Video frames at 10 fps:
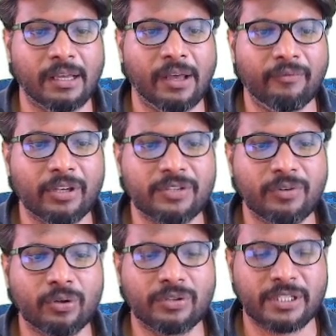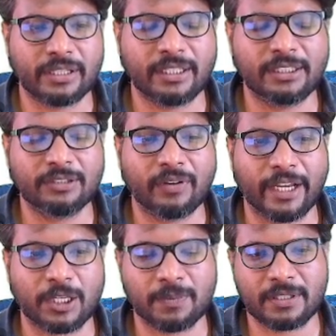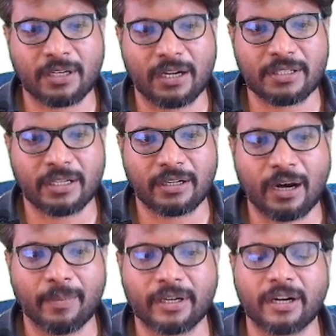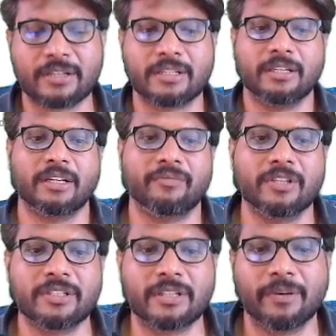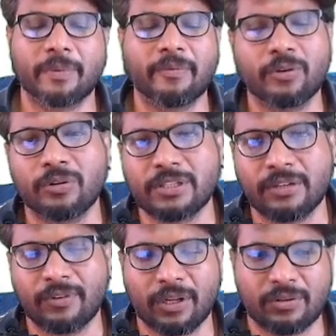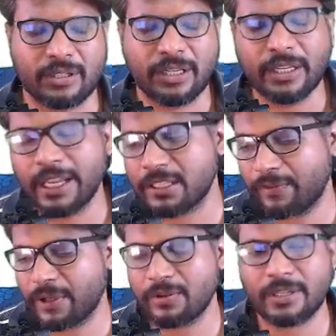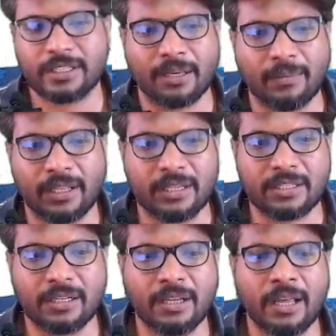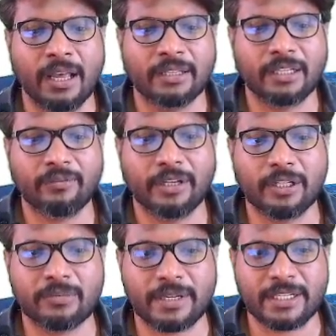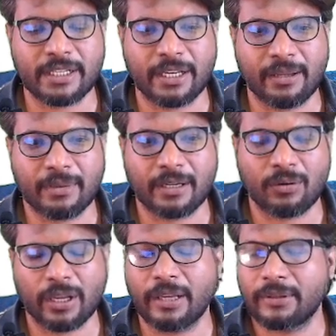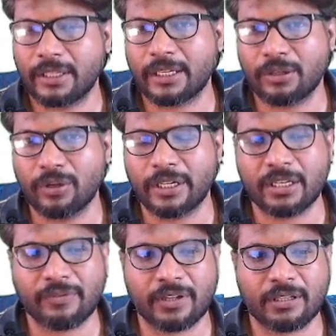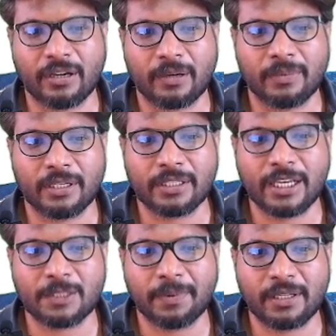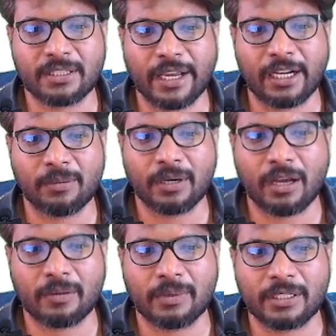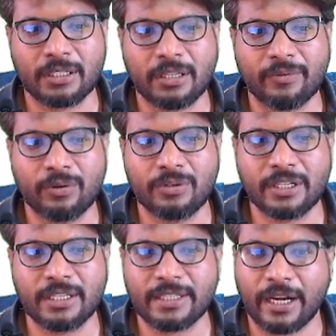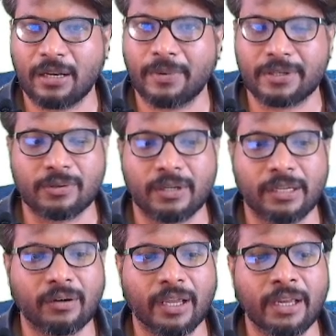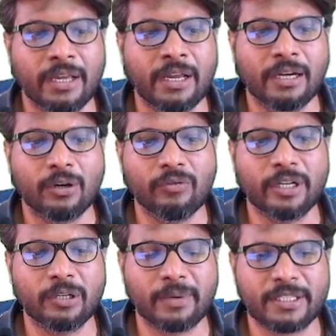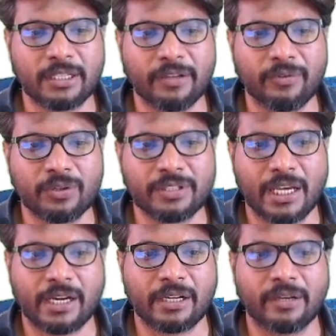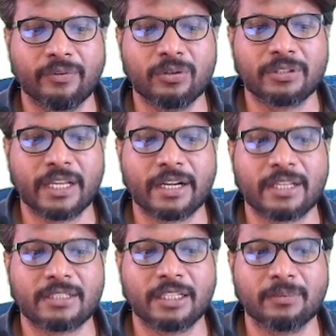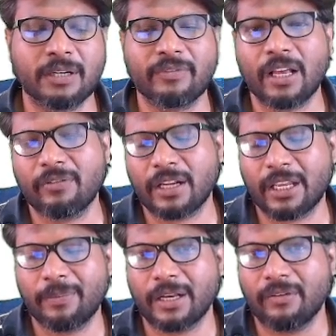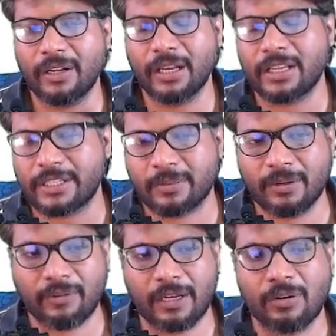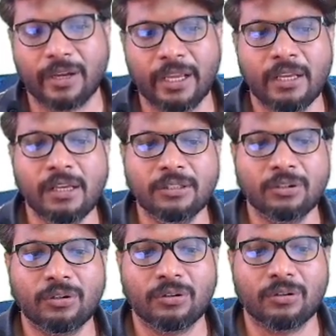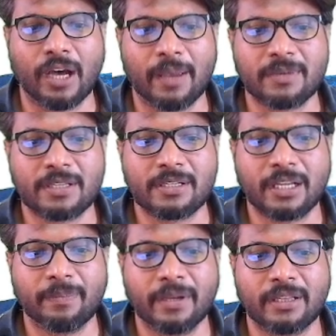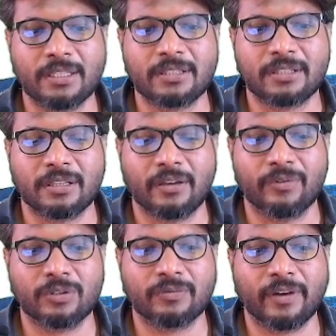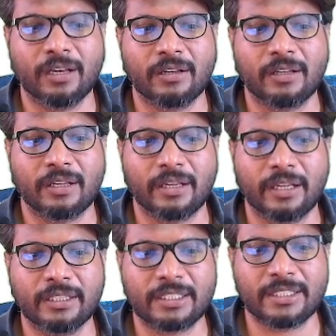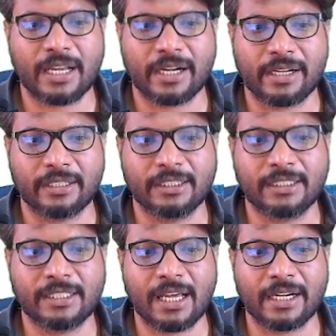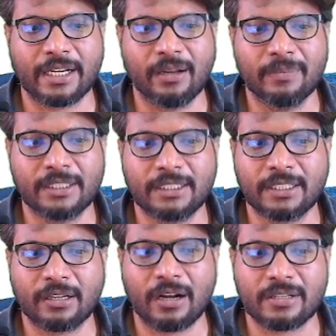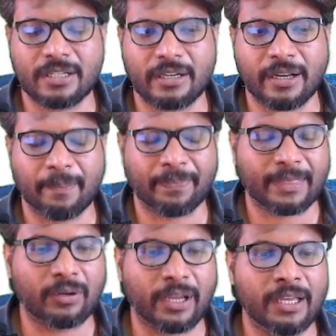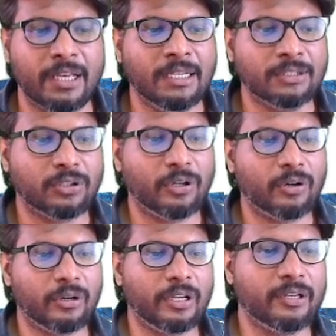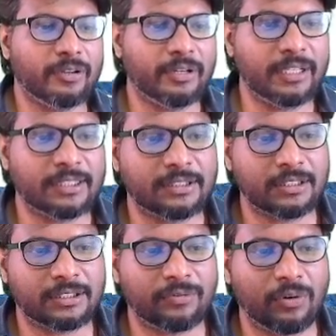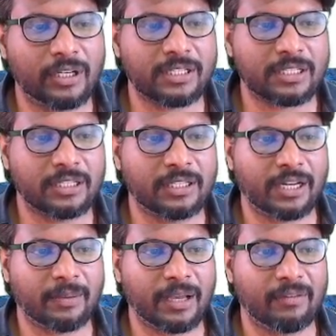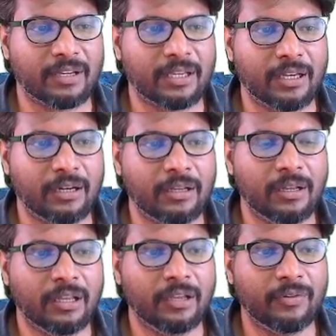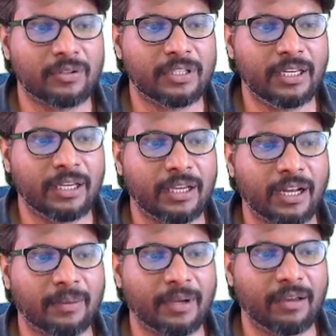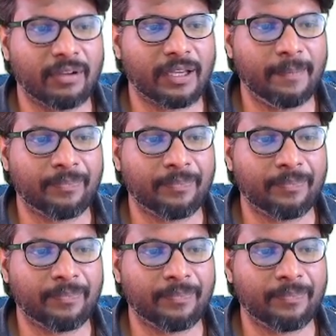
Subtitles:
which view engine. This is for express constant, common constant, that which type of view engine we are using. In case if you are using some other engine, then we need to mention the name here. Okay, that you need to refer the documentation. As per this handlebar documentation, the view engine is handlebars only. Okay, now we need to mention the views directory. Views directory is nothing but where we are keeping our HTML file. Okay, so I am just keeping this views file in this directory. This is the directory name, this is a constant name. Okay, so it is this folder structure that I am having here. If you see here, I am having a